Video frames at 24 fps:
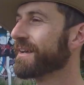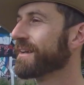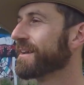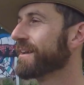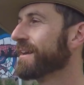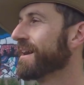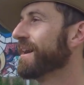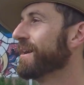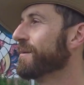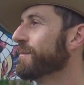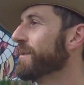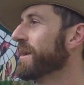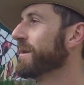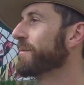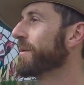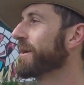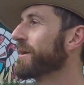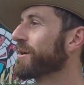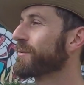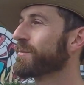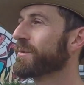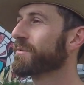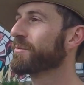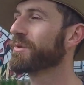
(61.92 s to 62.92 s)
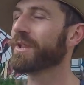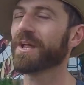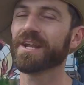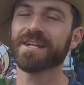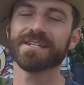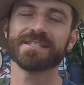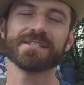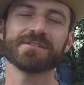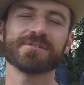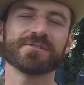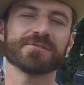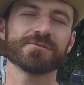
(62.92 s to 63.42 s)
Oh man, my urban planning
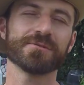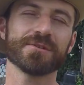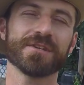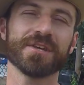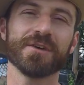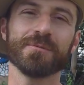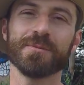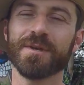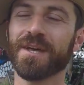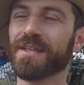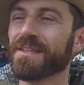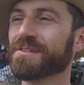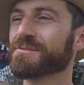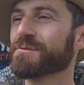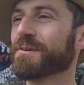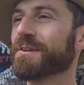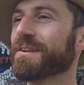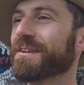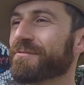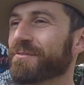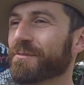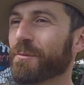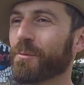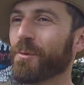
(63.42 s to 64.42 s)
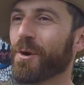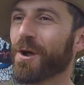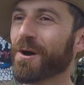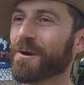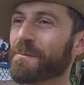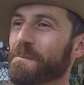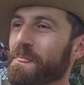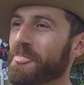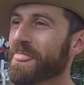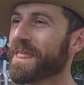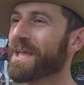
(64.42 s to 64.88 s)
teachers will kill me on this one if I'm wrong.